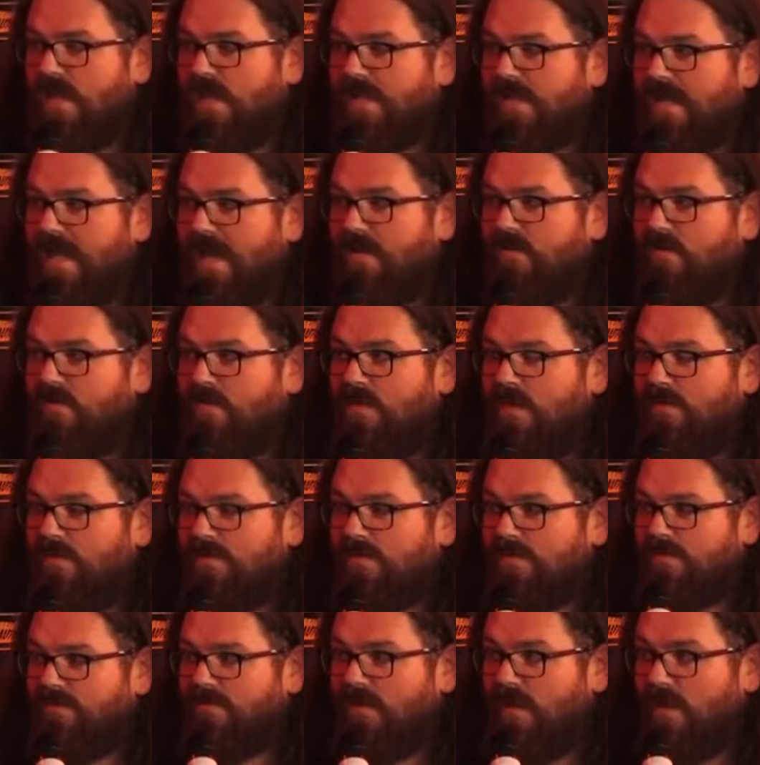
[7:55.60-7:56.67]
And I can't remember
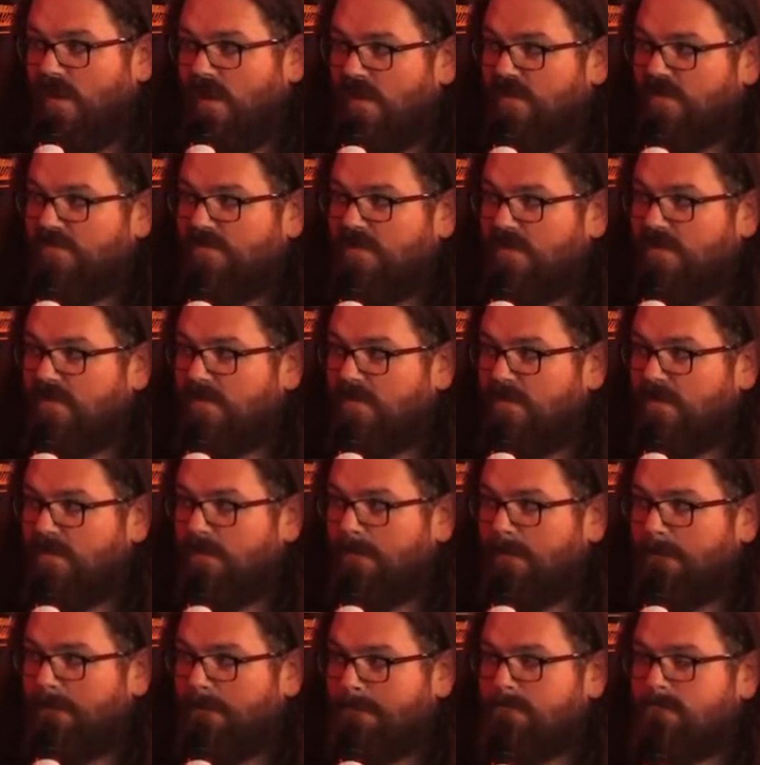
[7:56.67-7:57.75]
yeah. for the I me. I played a
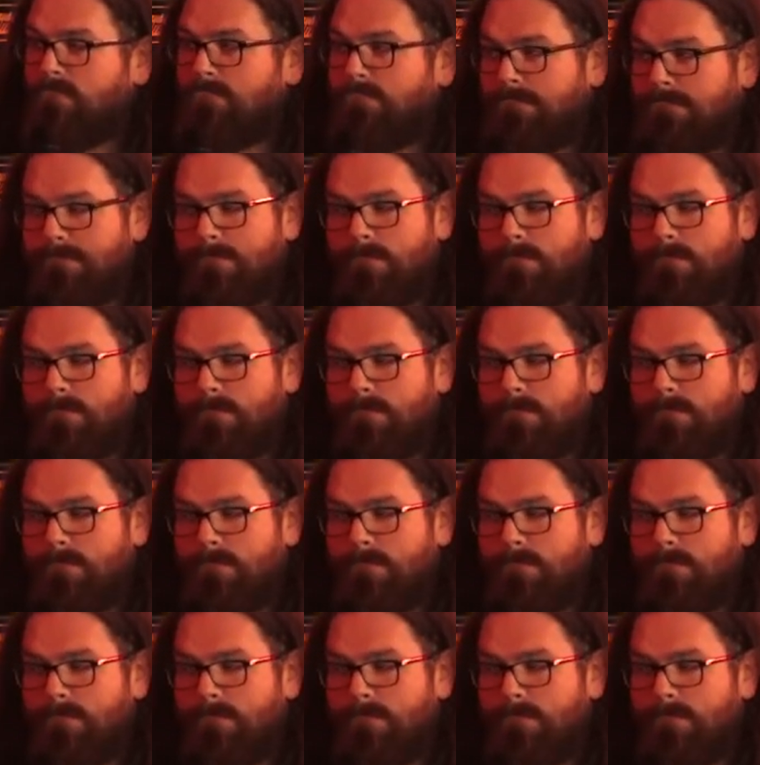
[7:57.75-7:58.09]
quiz in mm. there.